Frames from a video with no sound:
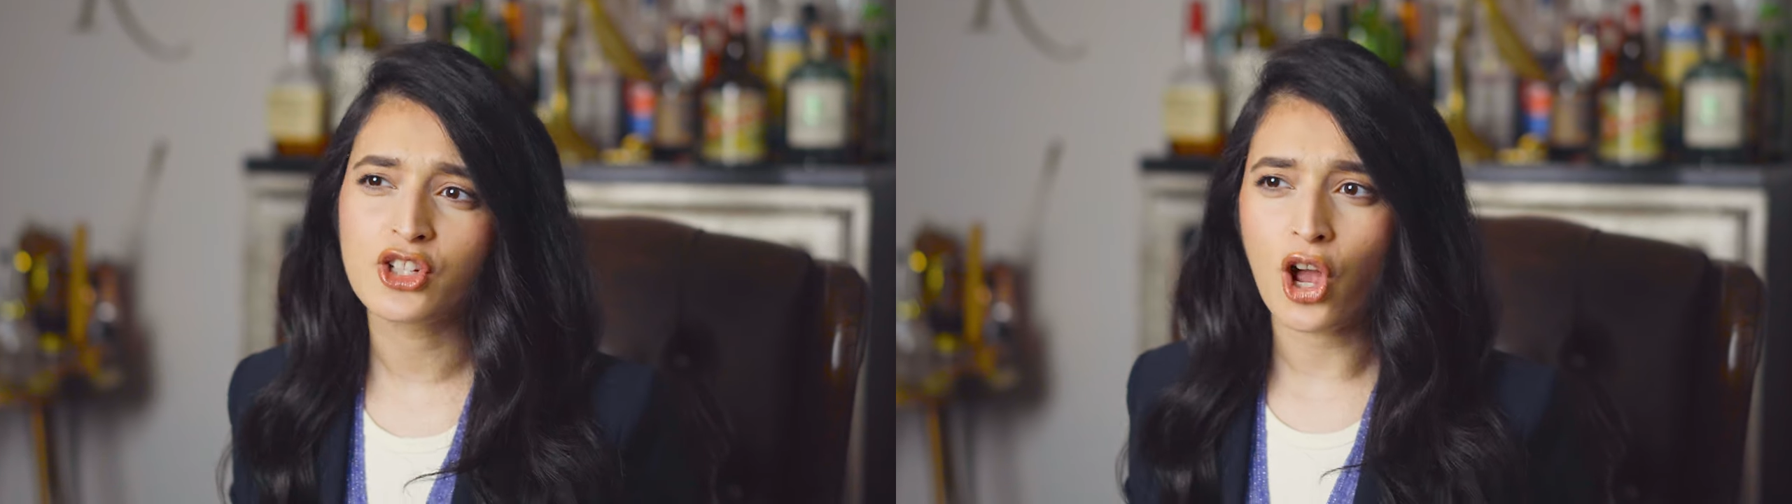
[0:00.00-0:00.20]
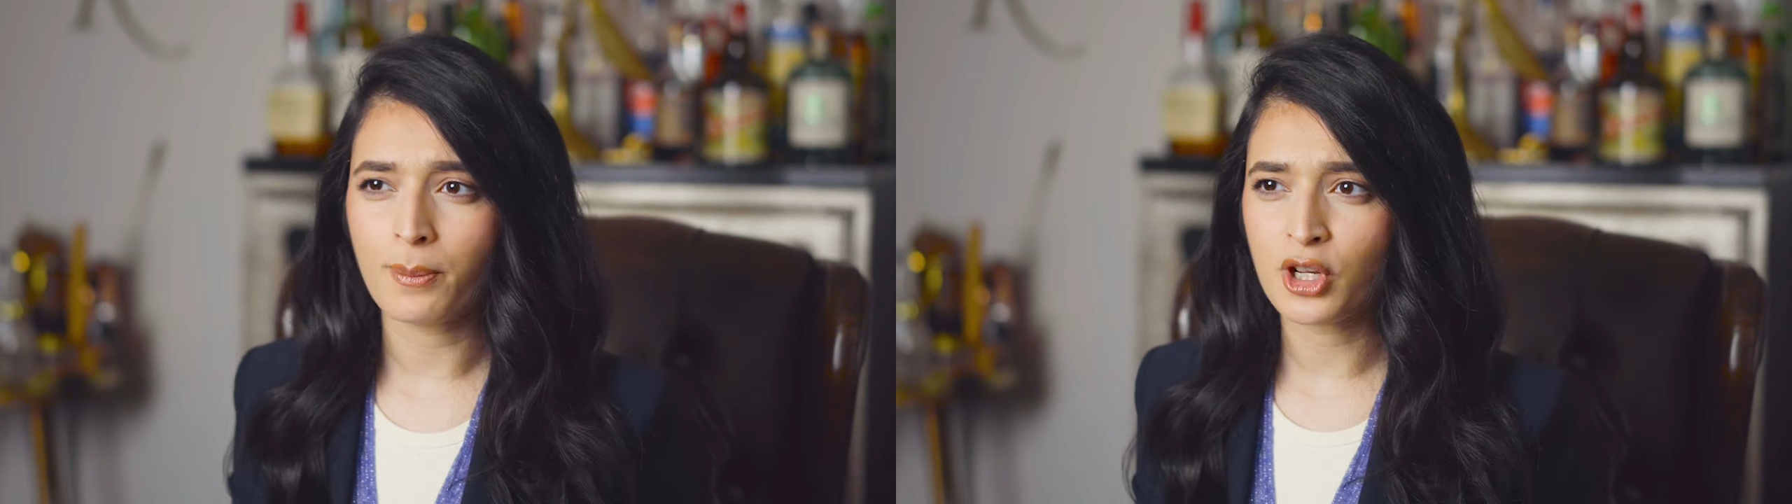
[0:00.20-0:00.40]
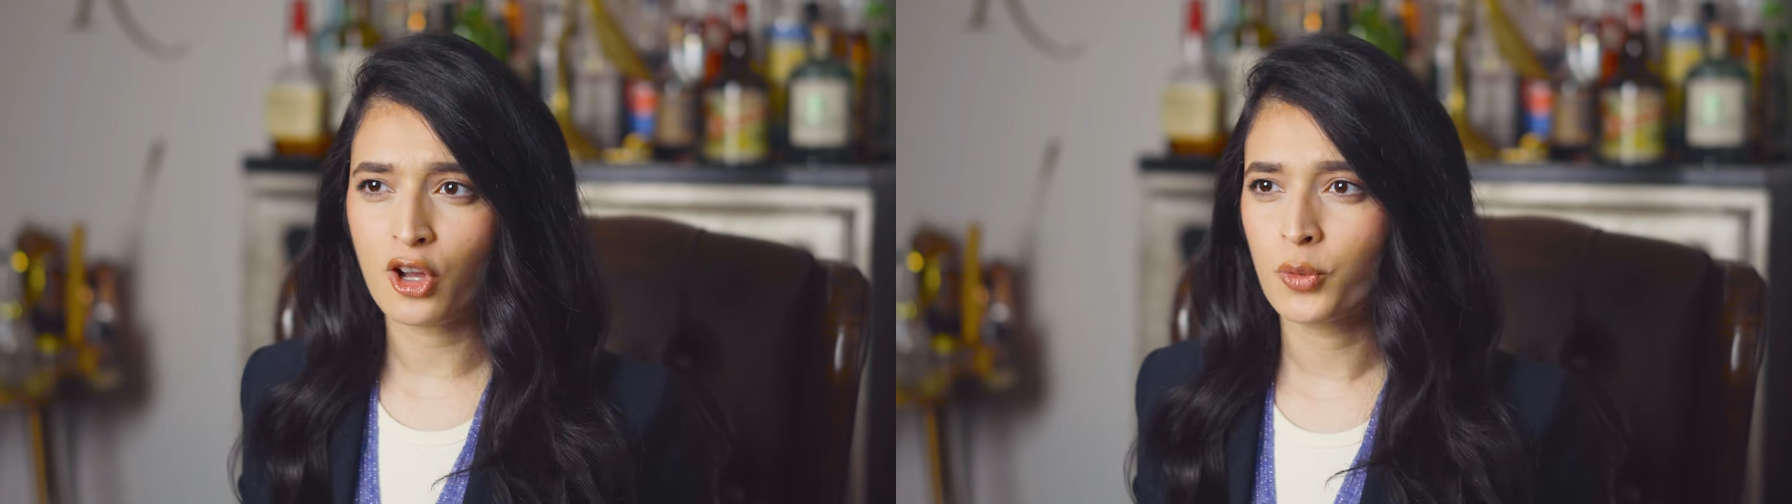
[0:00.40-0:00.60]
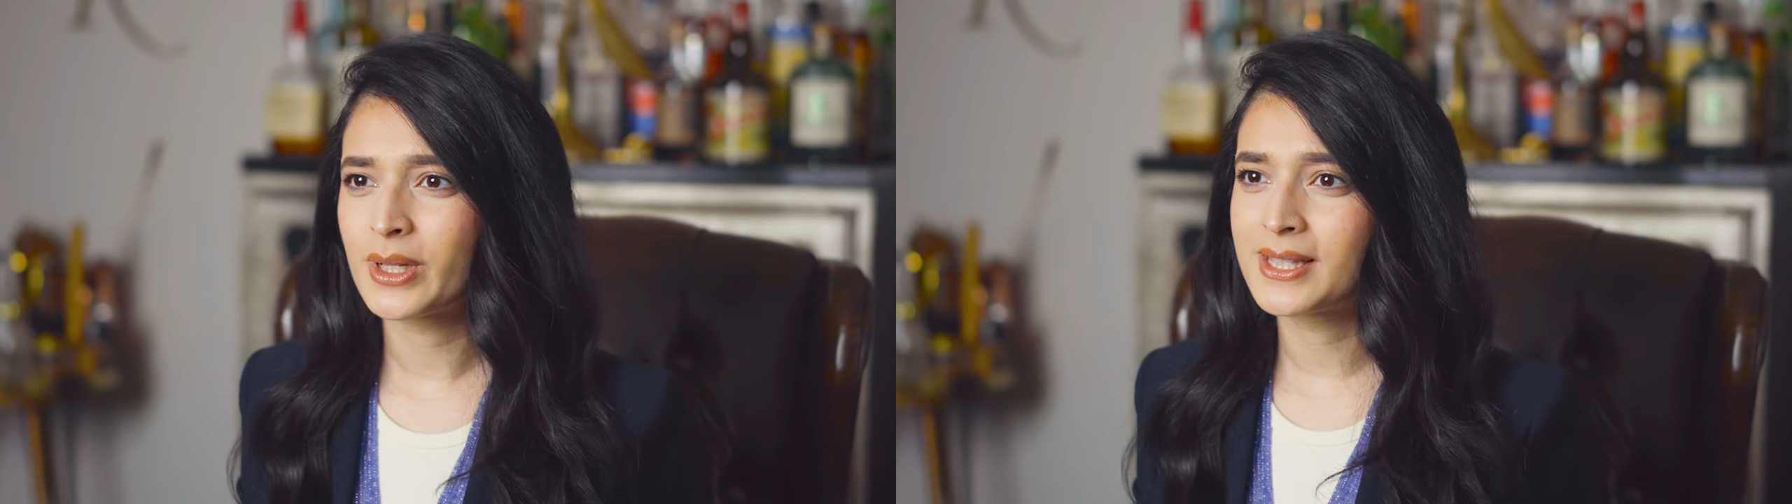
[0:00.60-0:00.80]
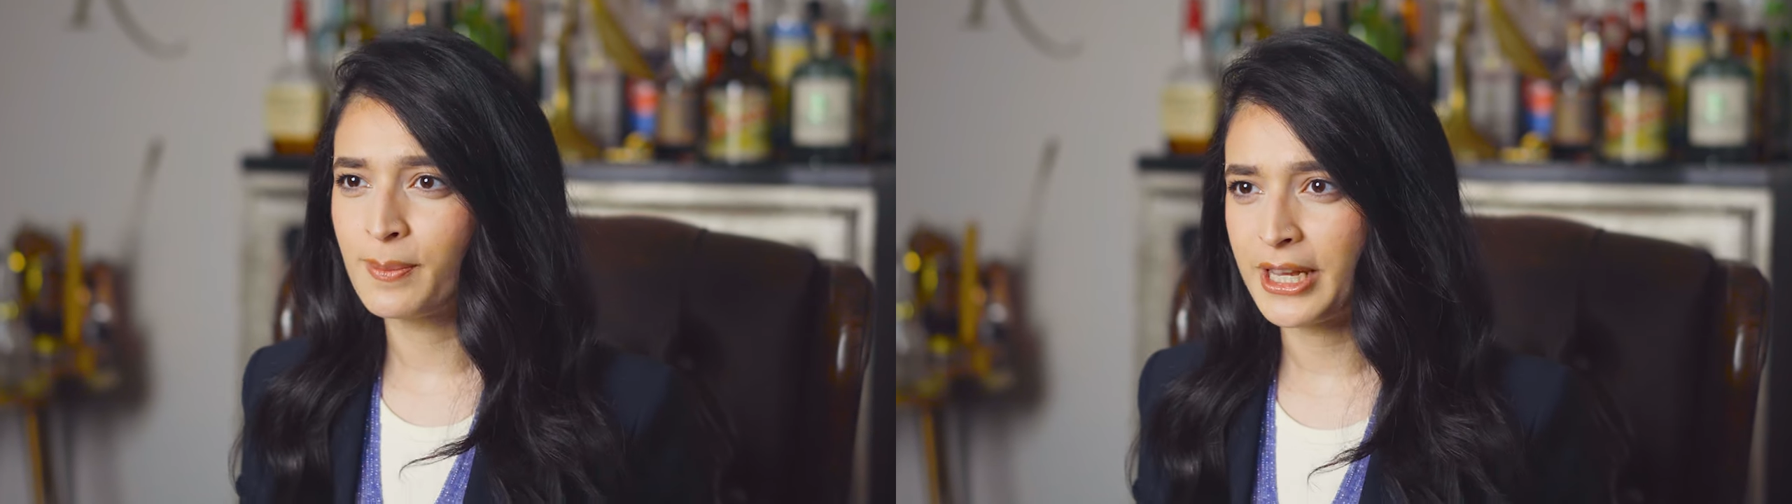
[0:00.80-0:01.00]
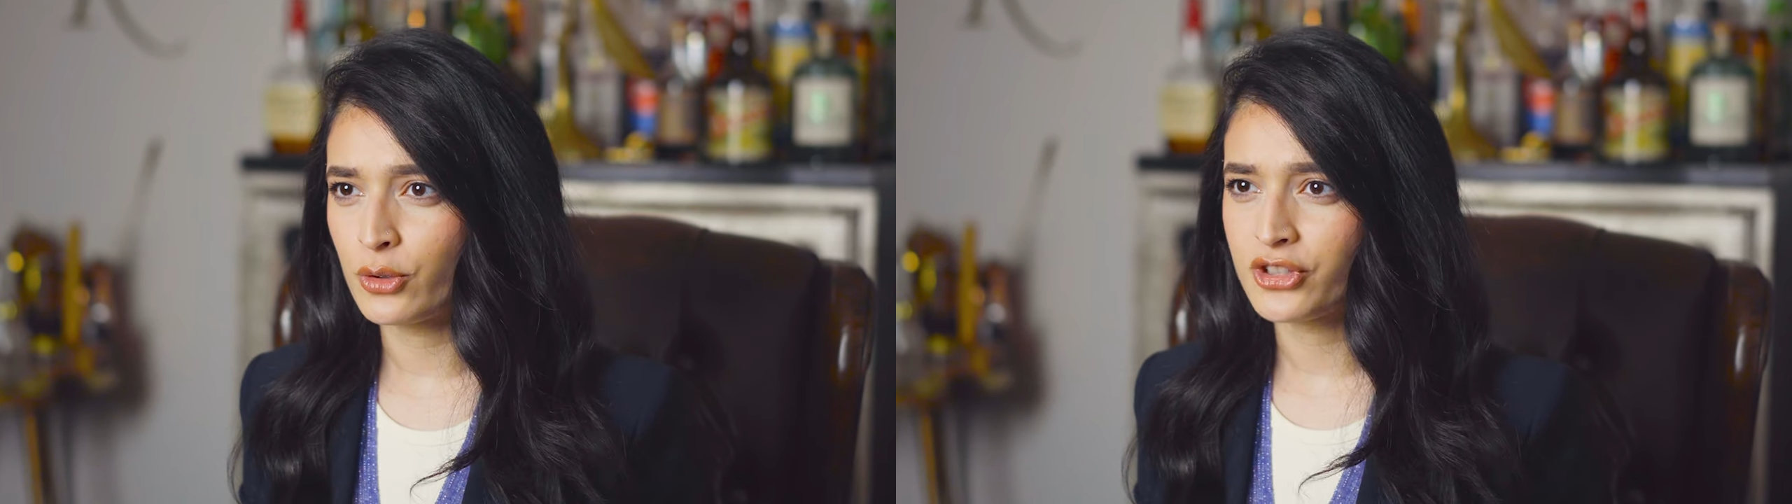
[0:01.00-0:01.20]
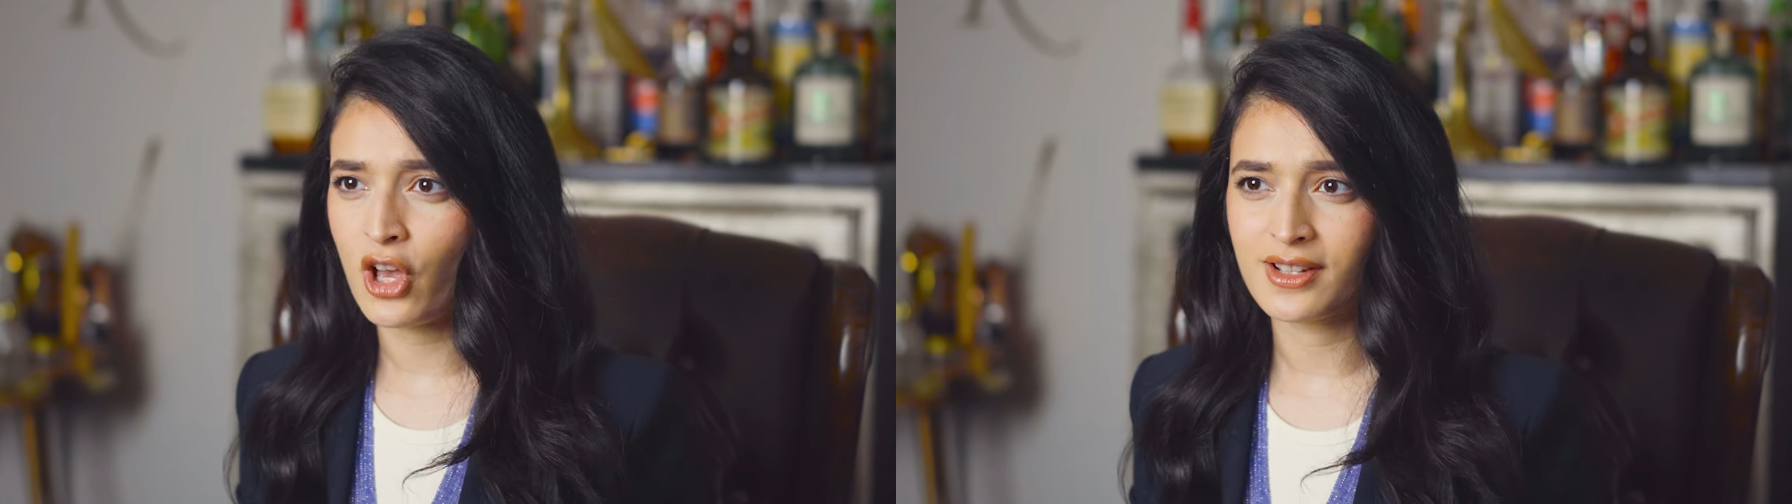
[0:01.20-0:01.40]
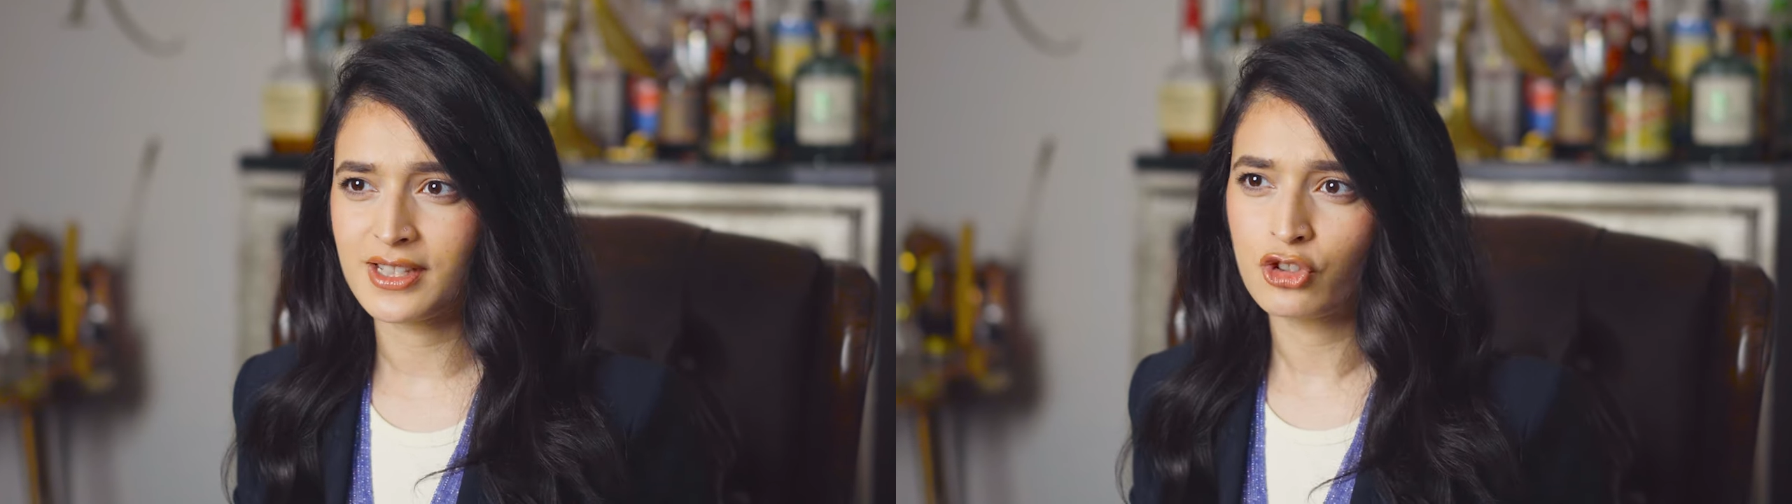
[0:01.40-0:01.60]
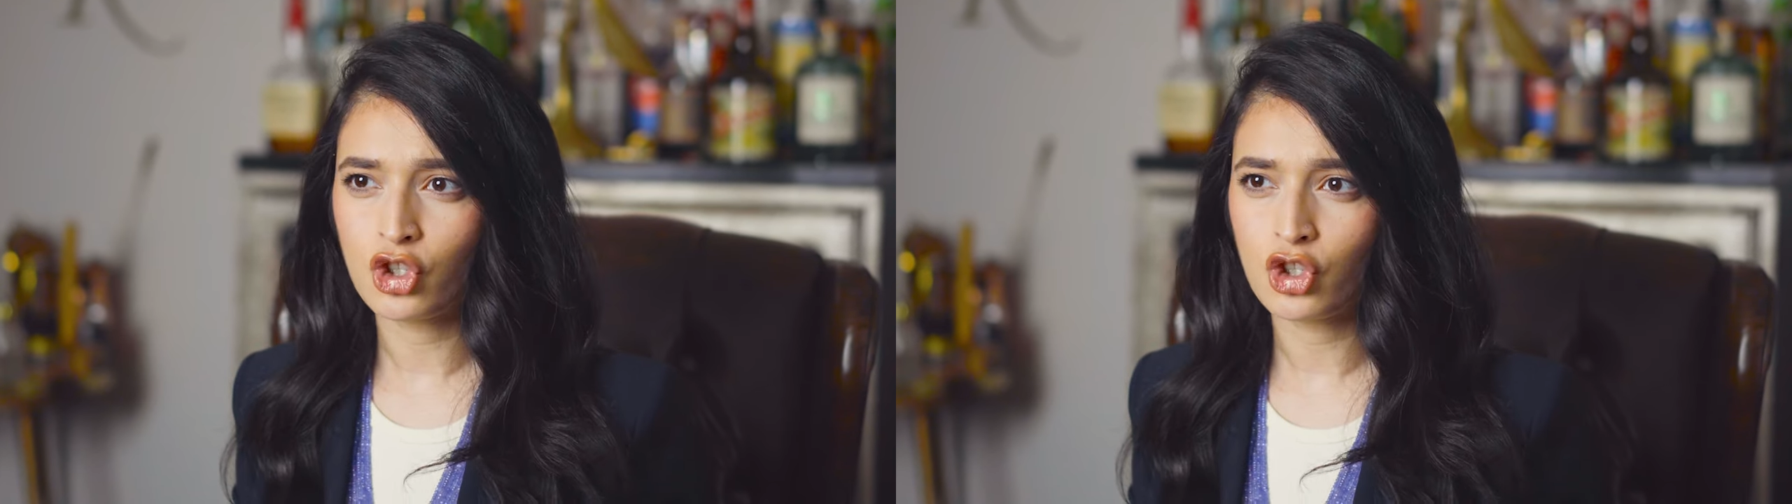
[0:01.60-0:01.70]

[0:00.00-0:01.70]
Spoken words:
topped off with tomato sauce and